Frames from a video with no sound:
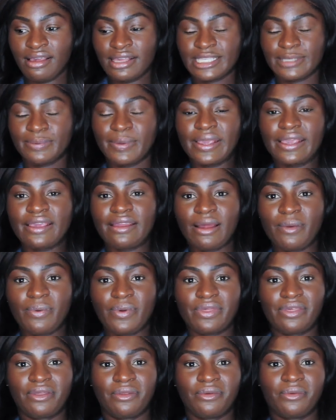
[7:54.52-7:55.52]
Speaking up
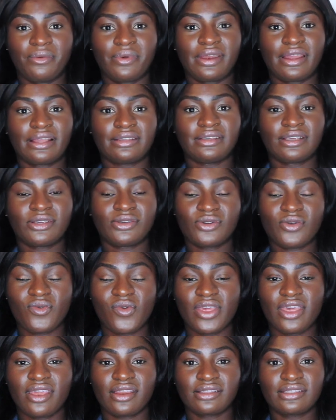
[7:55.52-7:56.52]
within an organization or
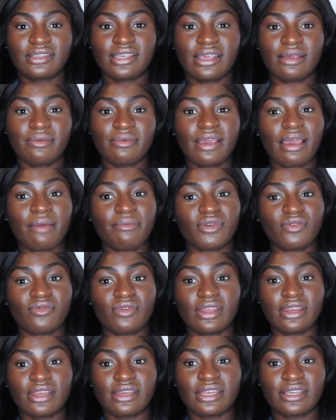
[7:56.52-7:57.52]
within a team can be
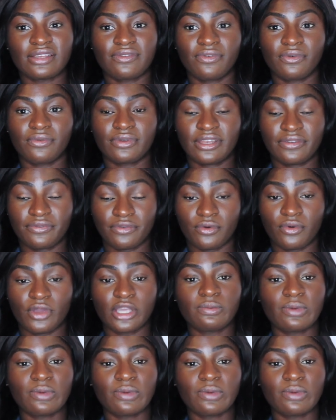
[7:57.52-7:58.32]
really difficult,